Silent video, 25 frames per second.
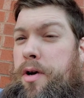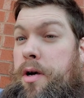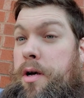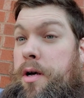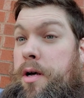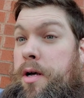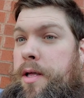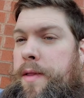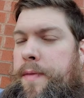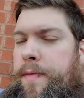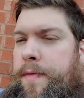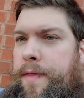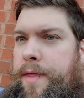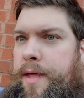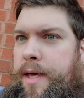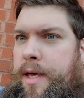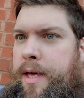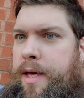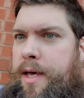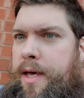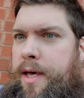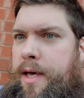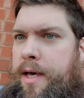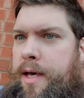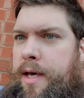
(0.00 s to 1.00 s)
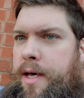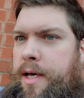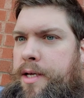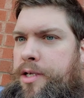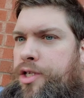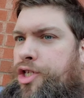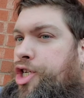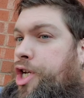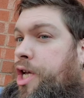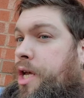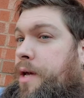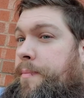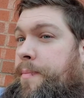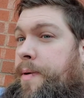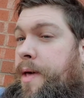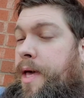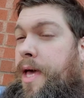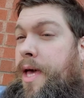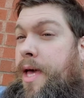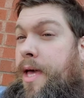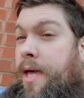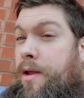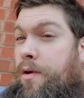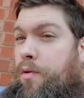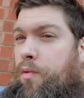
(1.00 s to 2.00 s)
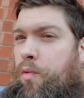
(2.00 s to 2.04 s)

on the uh, chia pet.